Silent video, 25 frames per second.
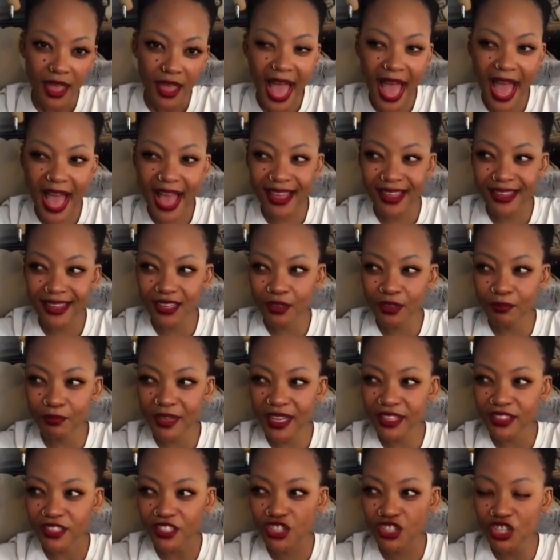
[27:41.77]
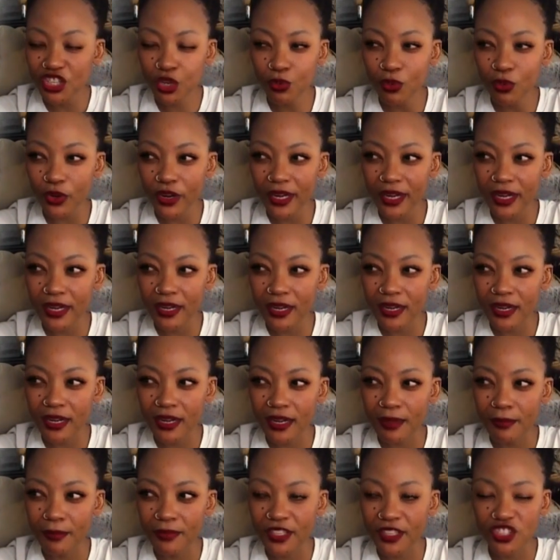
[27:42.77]
And me and this chick were in,
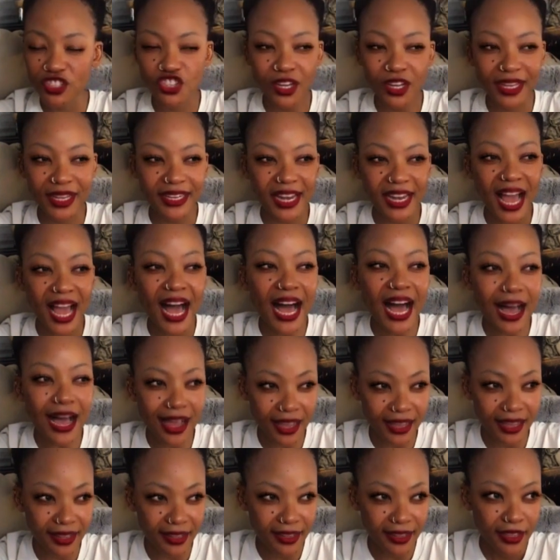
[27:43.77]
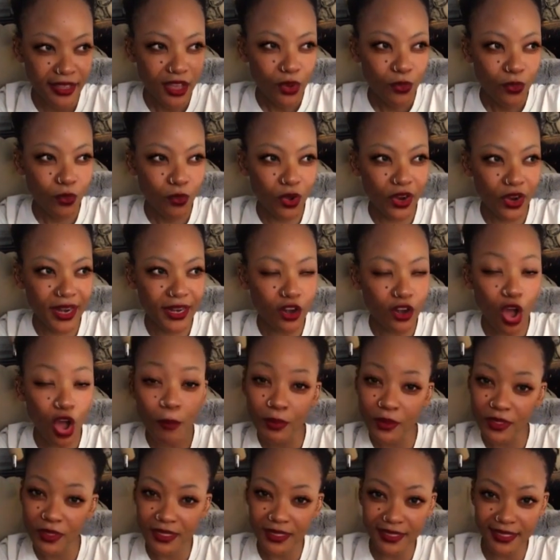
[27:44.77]
this chick and I were in
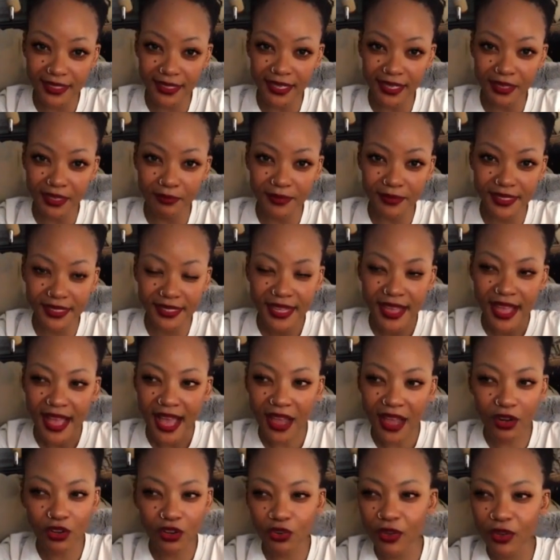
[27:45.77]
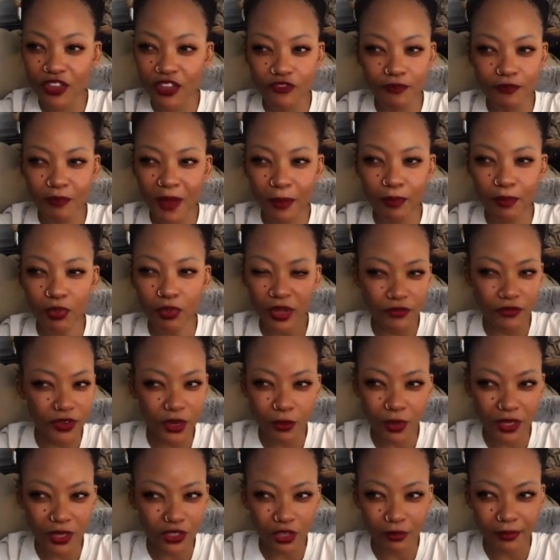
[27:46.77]
opposite teams. I don't know if my boyfriend
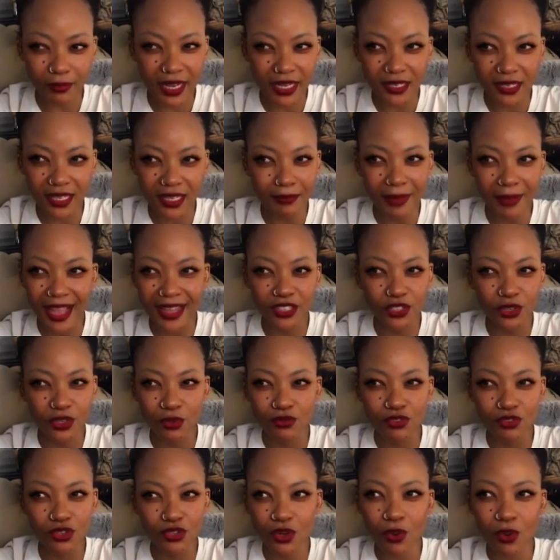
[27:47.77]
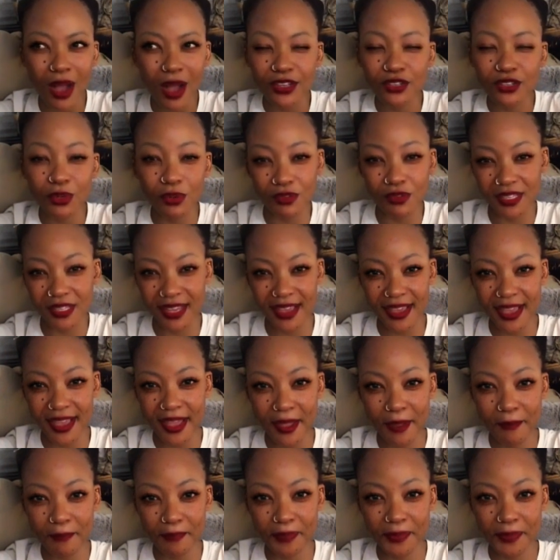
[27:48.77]
was on my team. I don't know. I don't
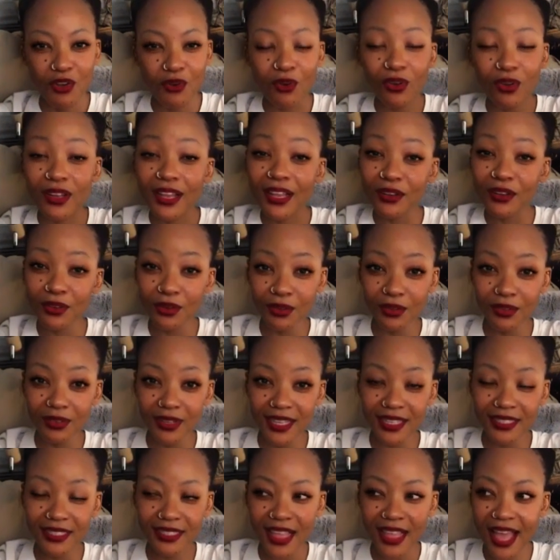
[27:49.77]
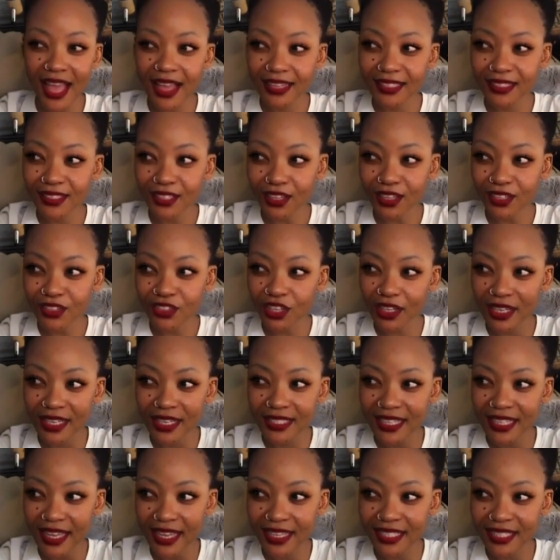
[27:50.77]
care. All I know is that the thirty
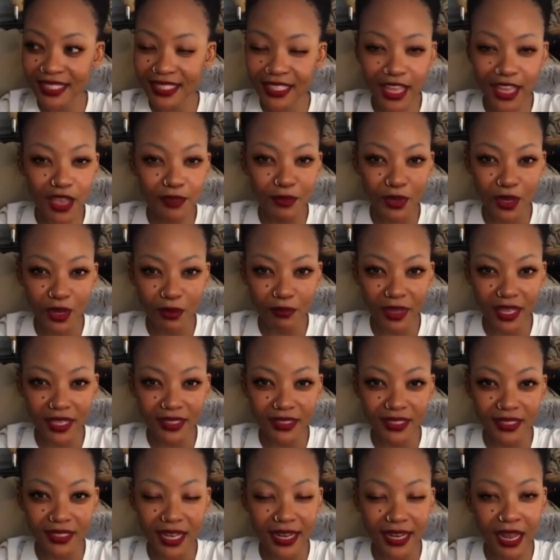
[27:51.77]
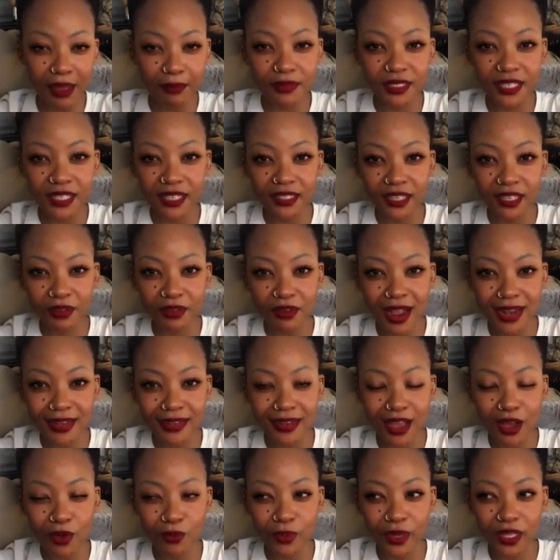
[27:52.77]
seconds game commenced, and I'm dealing right
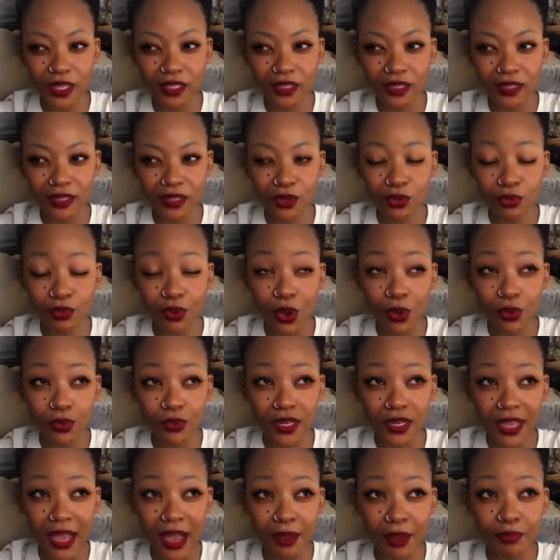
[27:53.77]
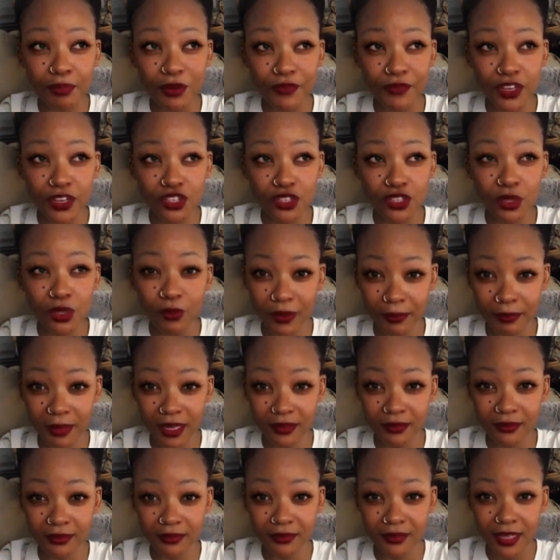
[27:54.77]
now with grown young professional women